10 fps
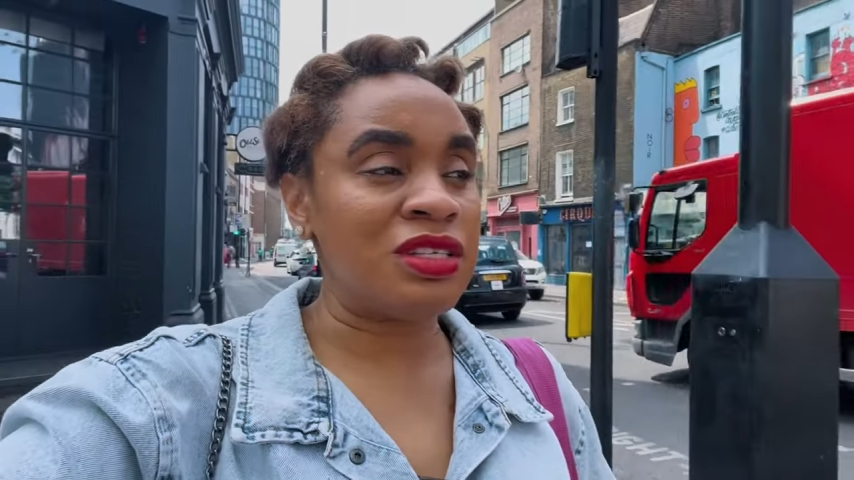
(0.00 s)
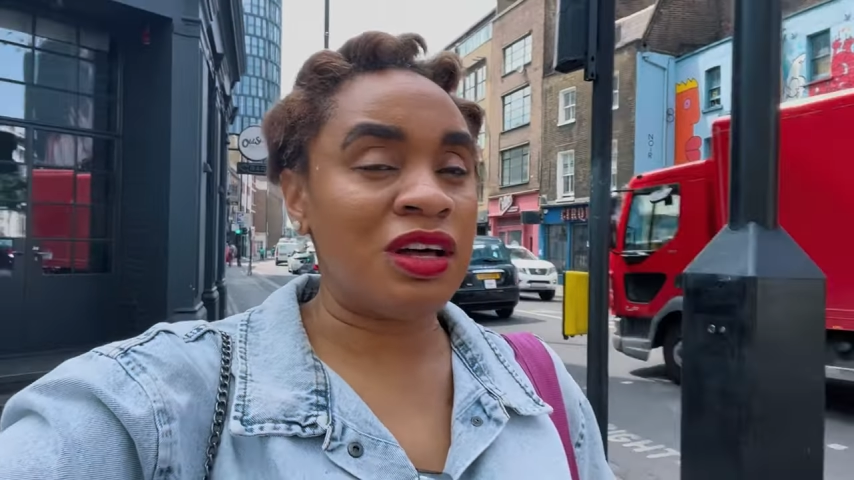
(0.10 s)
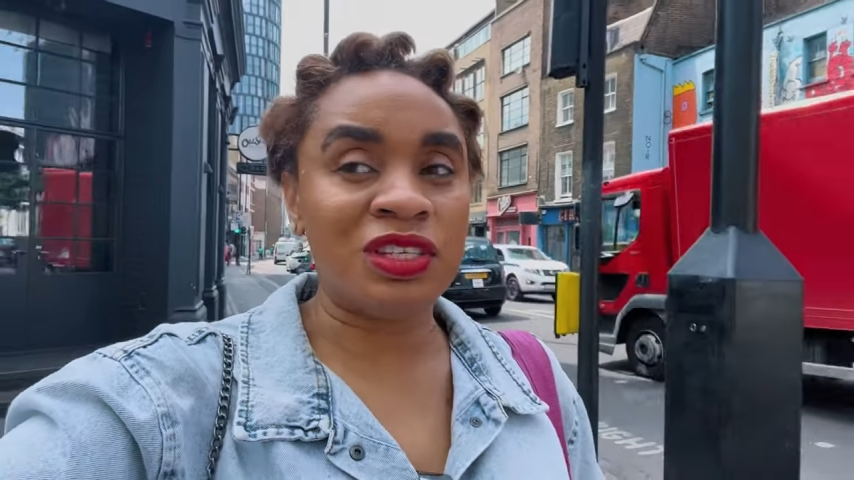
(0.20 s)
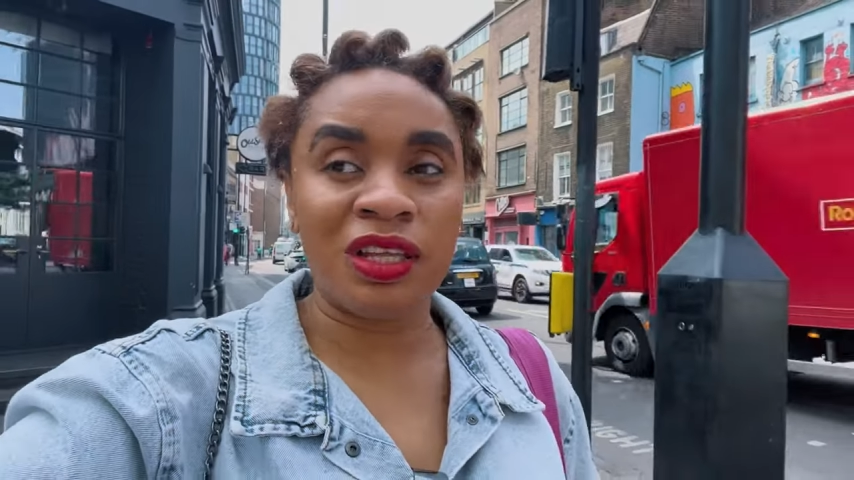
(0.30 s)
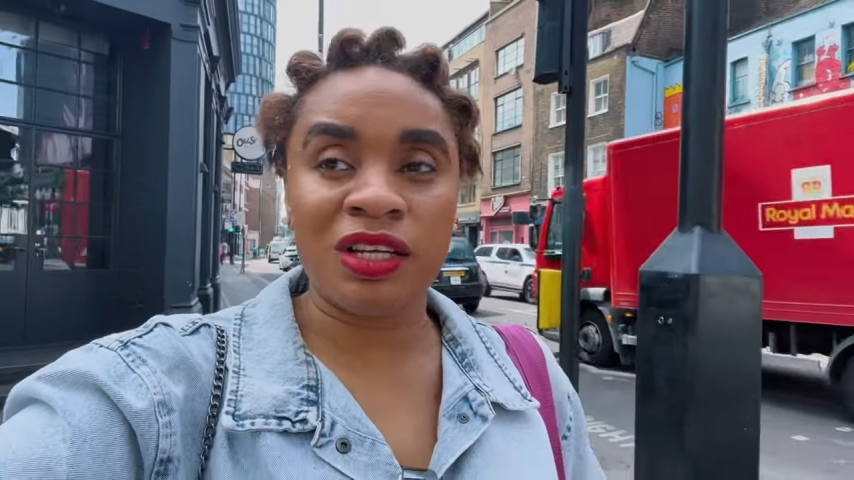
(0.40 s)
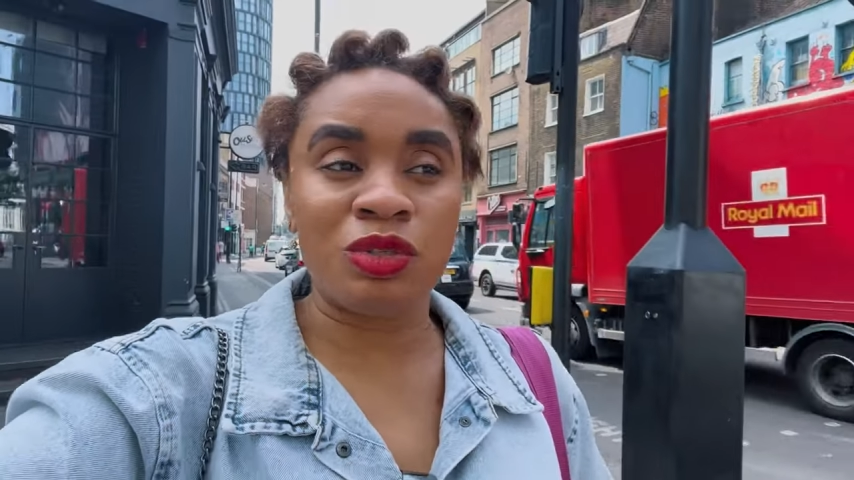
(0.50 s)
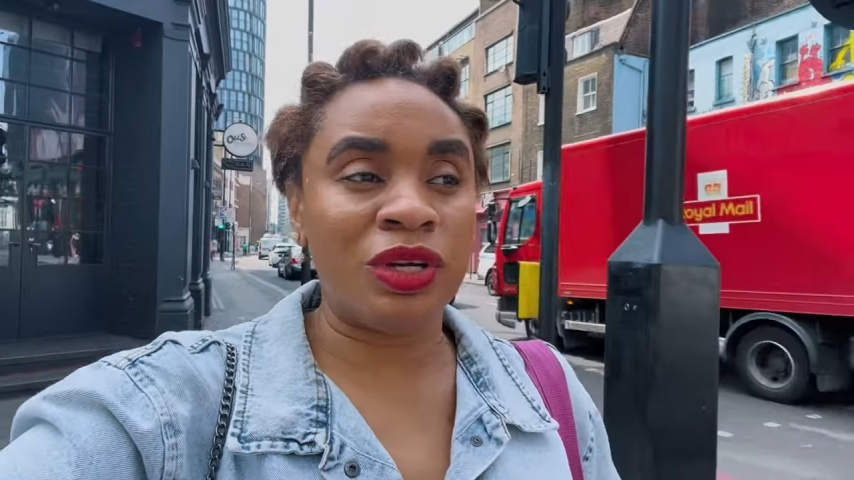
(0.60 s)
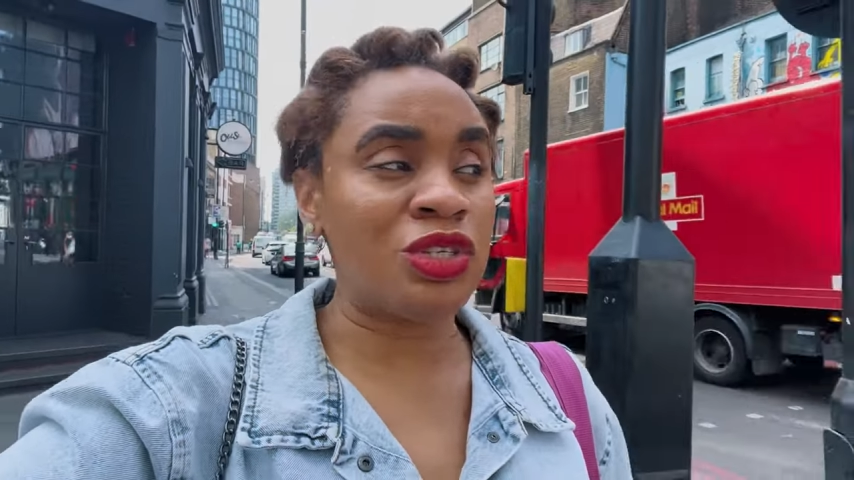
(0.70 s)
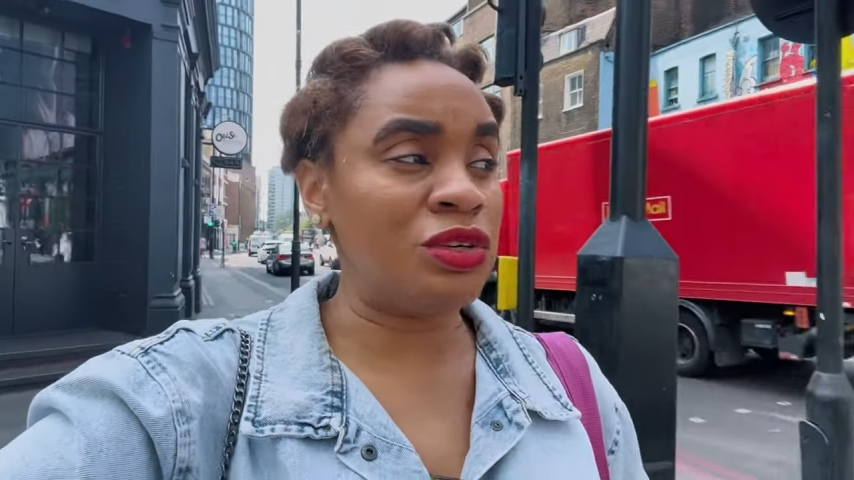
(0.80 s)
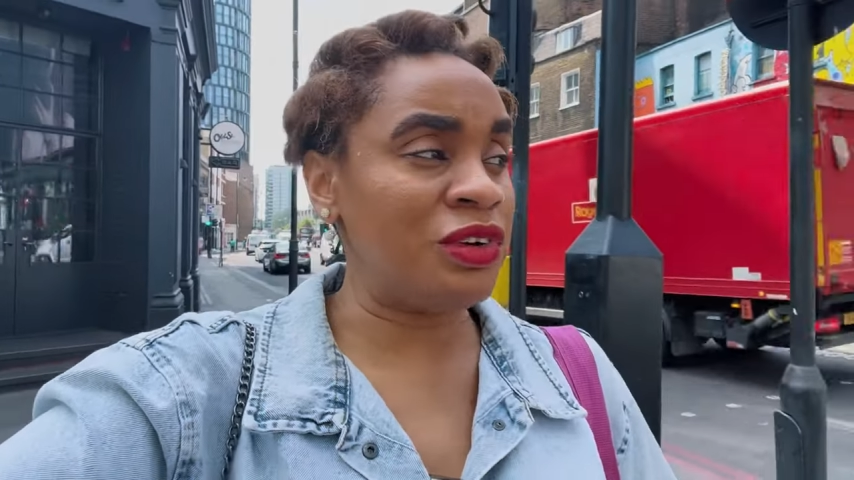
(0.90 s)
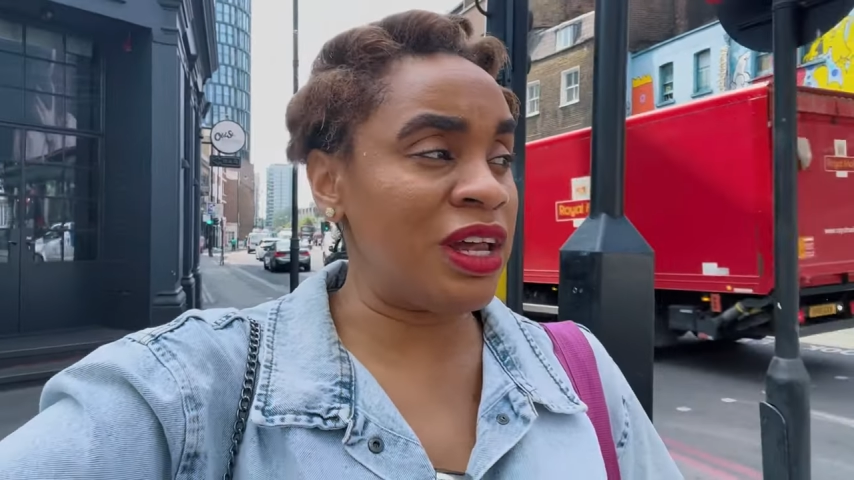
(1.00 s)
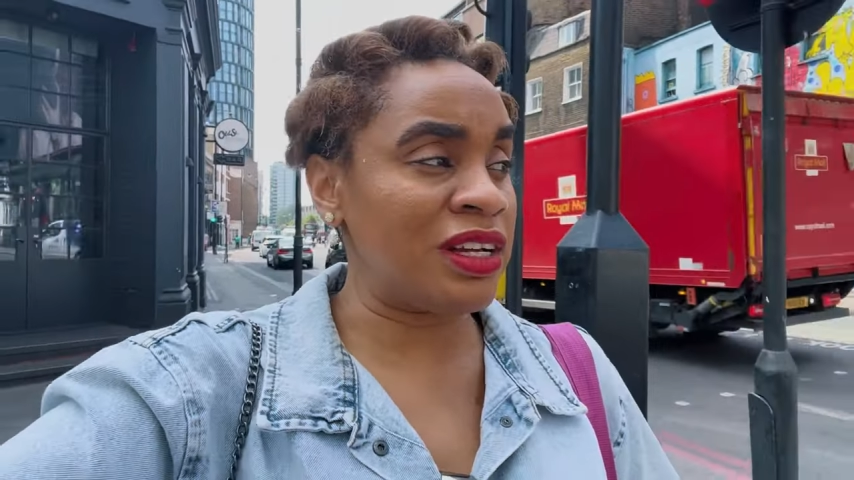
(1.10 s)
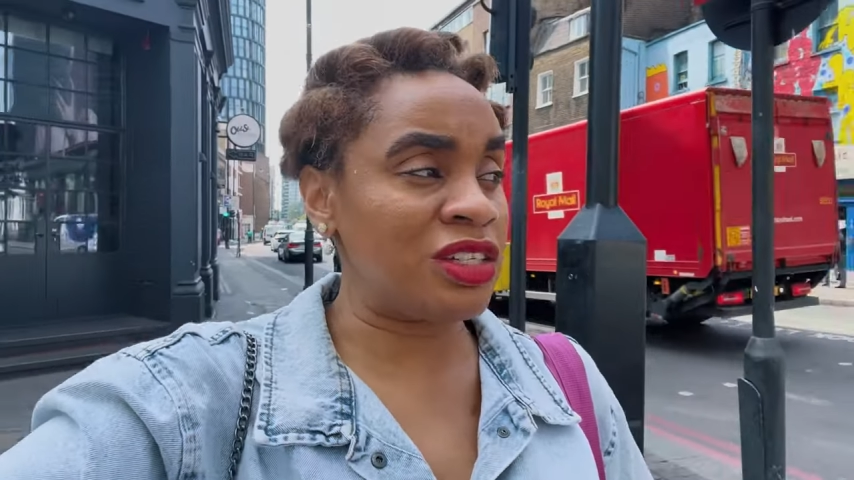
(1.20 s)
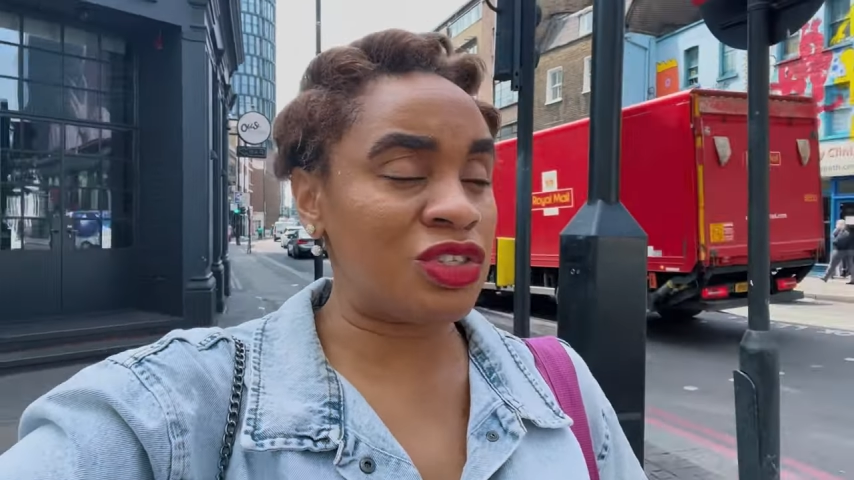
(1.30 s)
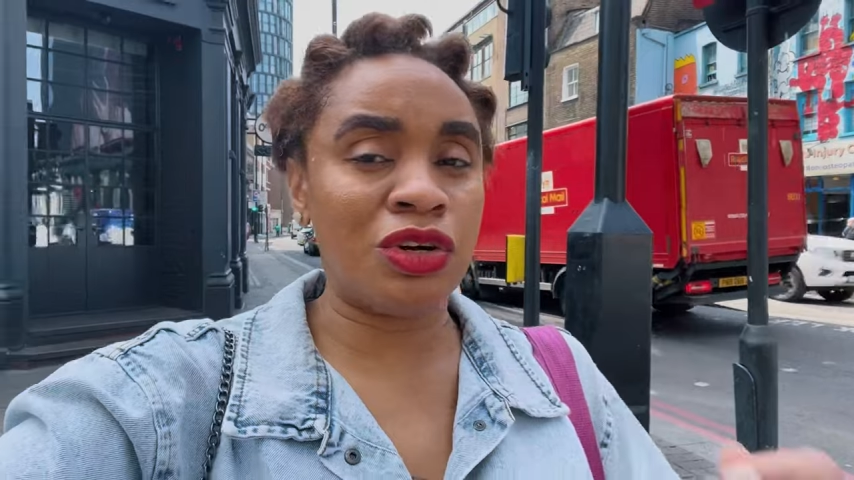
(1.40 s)
after that we went to the
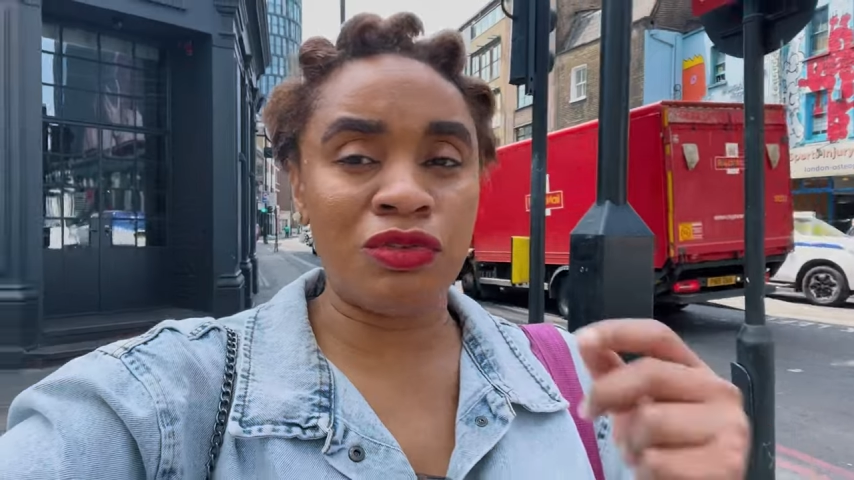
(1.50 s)
relaxation